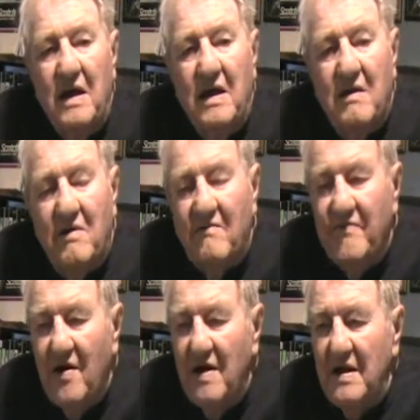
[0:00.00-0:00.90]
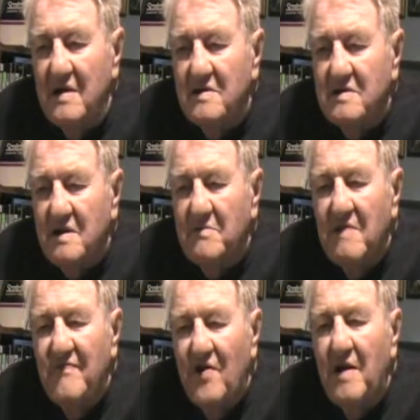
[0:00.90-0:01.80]
in some of
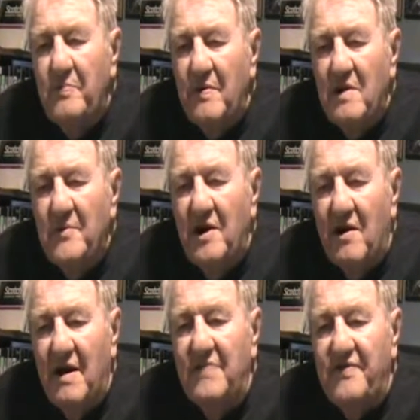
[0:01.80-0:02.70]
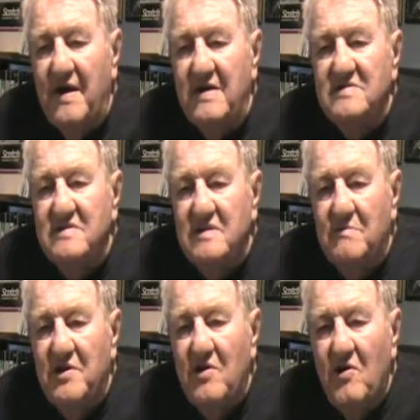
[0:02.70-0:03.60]
the very preliminary things and
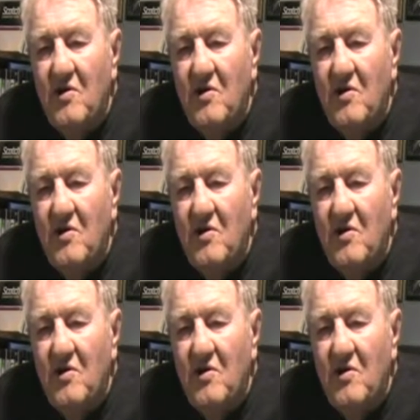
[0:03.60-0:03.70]
some of the